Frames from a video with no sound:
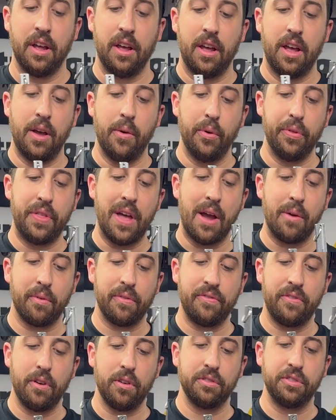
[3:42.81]
And what that
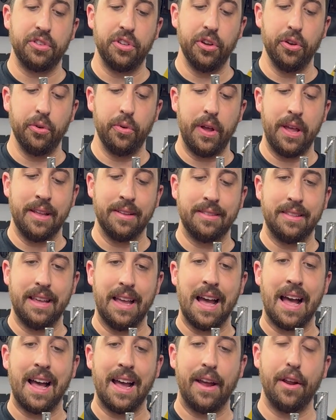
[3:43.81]
refers to is the
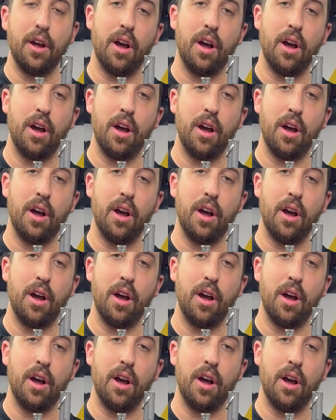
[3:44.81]
height